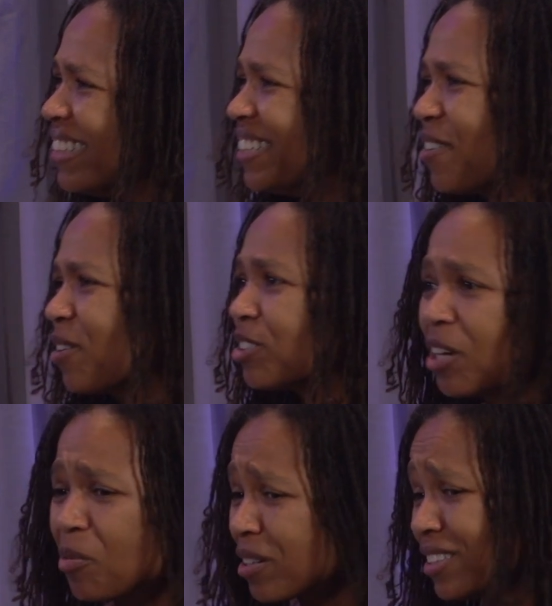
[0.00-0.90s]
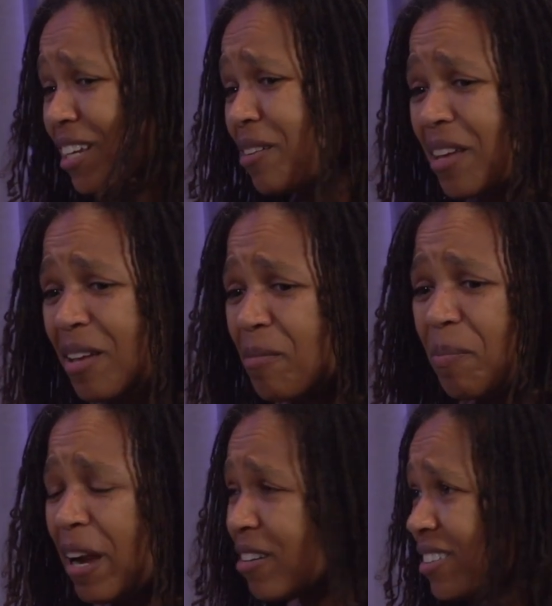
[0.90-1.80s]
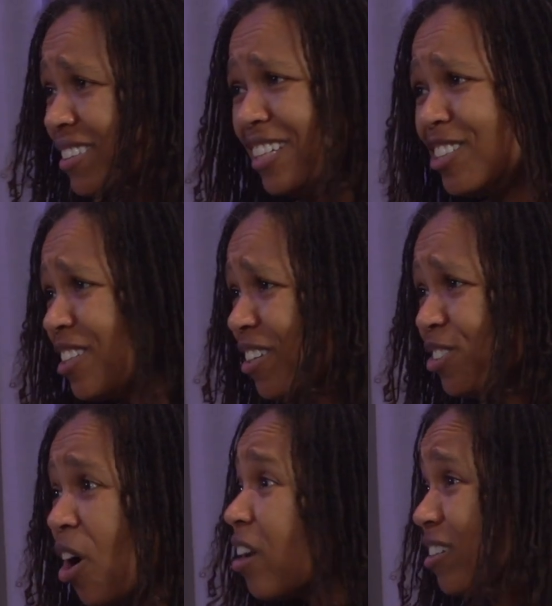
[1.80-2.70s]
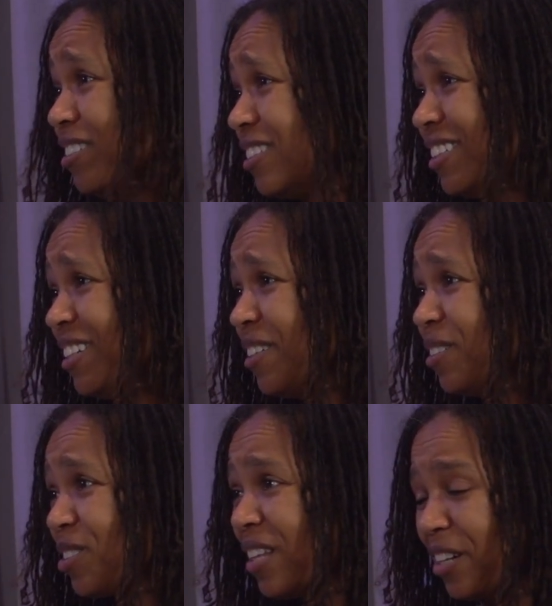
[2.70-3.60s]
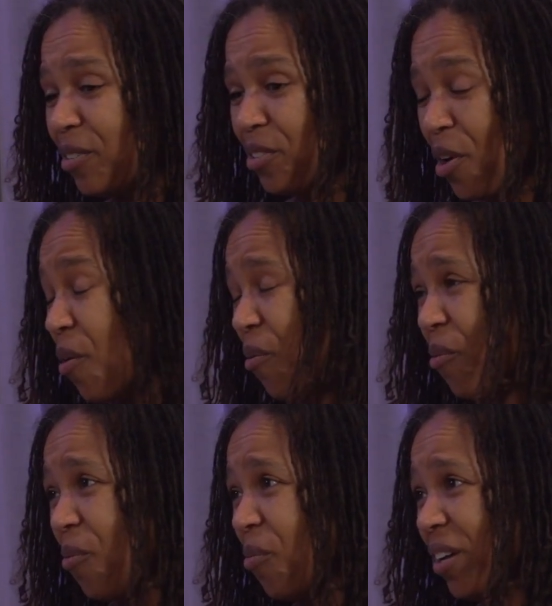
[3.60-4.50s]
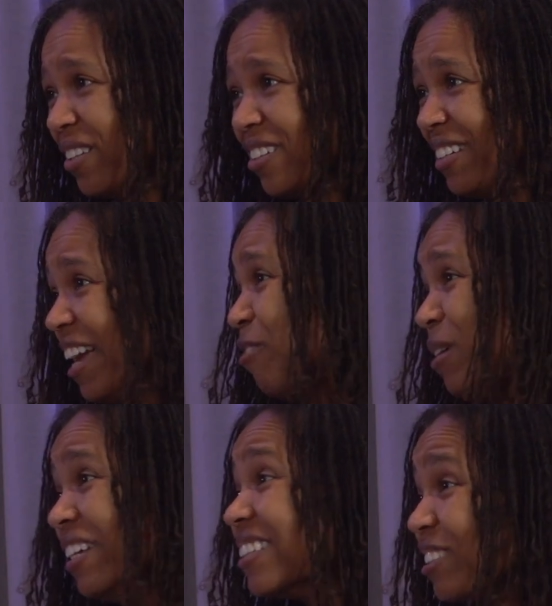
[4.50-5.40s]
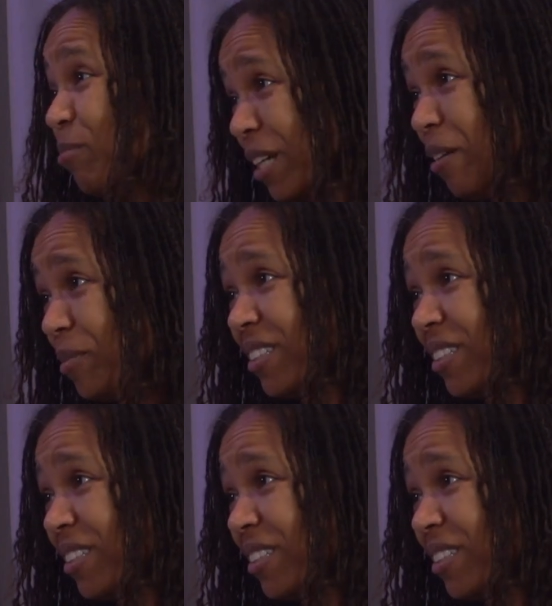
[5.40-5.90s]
You know, those aren't words that parents teach their daughters, you know, so they don't know what their anatomy is sometimes.